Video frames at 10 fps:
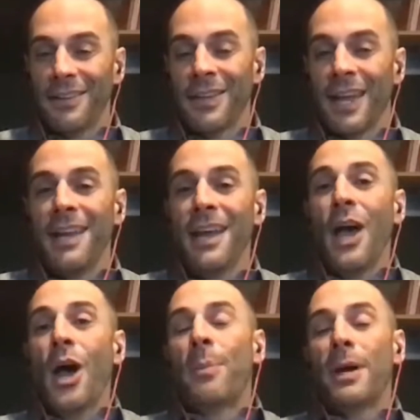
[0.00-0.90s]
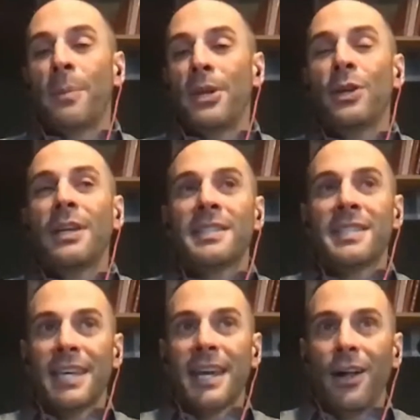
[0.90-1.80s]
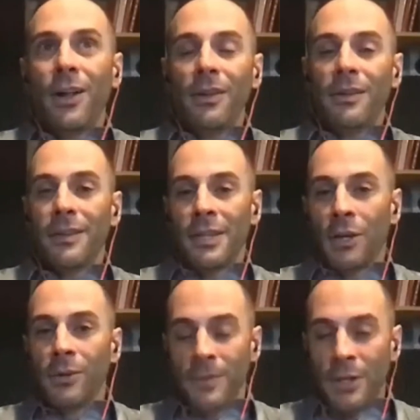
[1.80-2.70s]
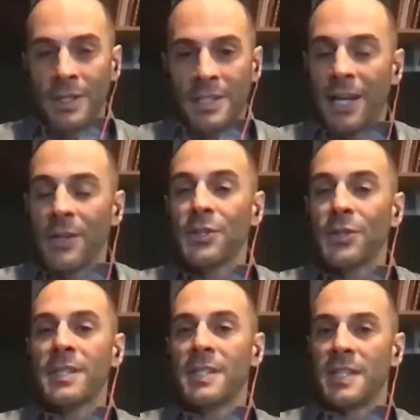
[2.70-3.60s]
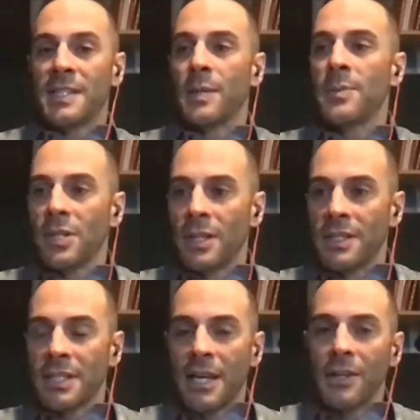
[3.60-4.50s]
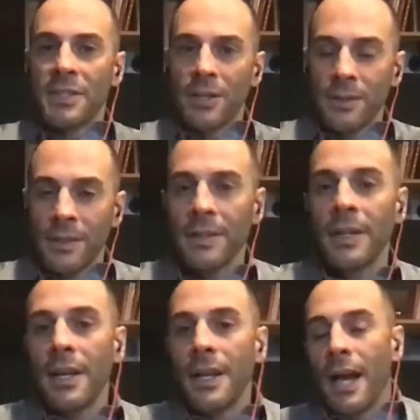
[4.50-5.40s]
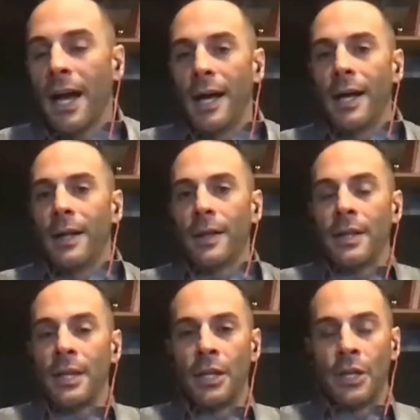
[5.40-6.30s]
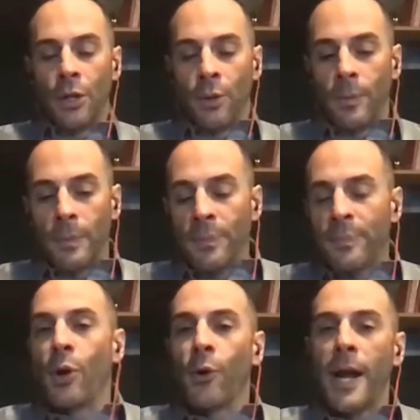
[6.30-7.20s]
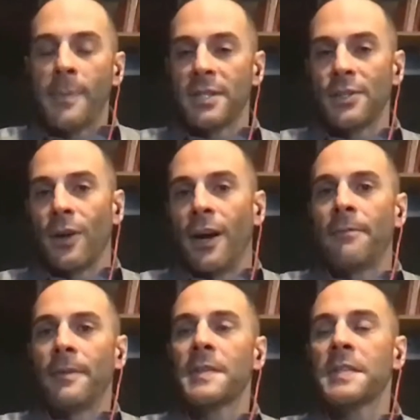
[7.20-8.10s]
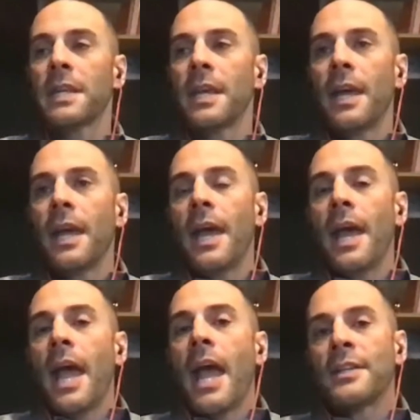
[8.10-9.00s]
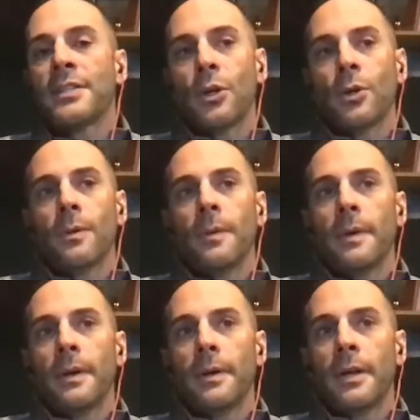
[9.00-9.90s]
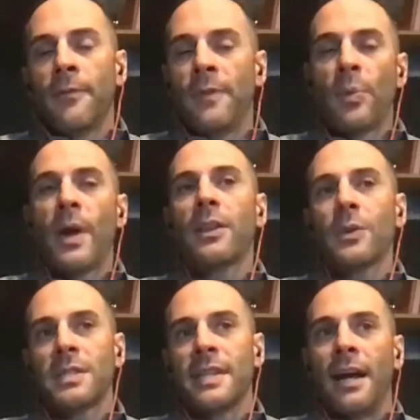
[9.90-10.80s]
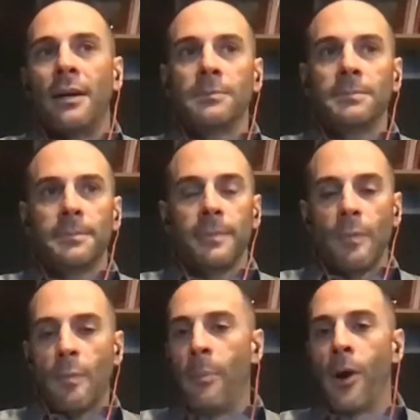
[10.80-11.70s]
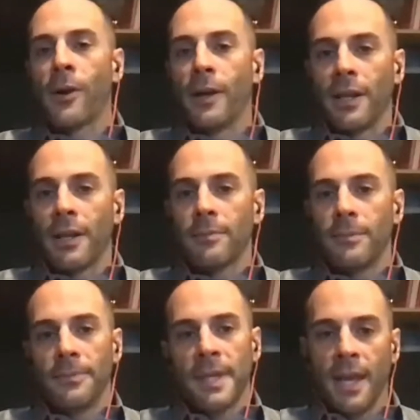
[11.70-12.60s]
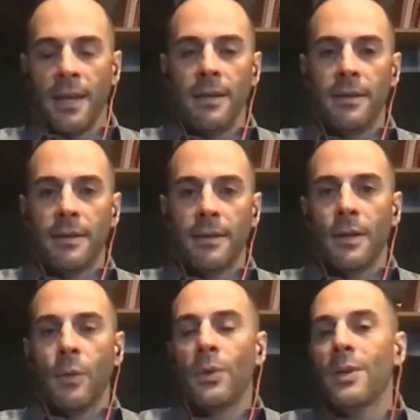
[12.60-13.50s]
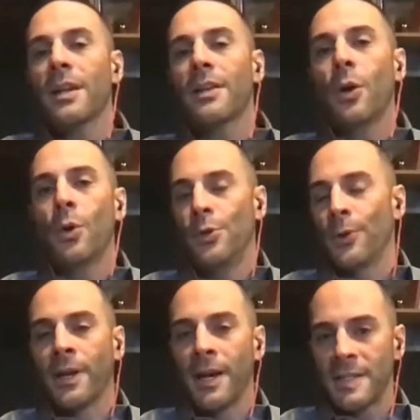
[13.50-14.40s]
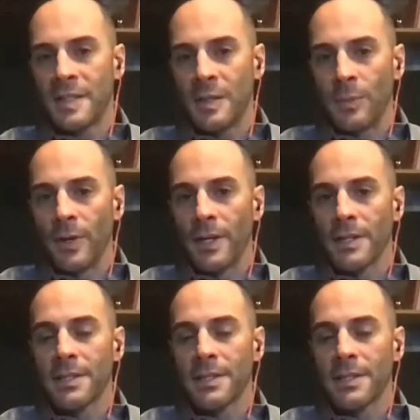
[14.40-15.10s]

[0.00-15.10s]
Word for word: okay but but you can scale you know you can scale certain systems you can scale certain uh, you know programs in your office and so if you break those down marketing okay well you got to know who your customer is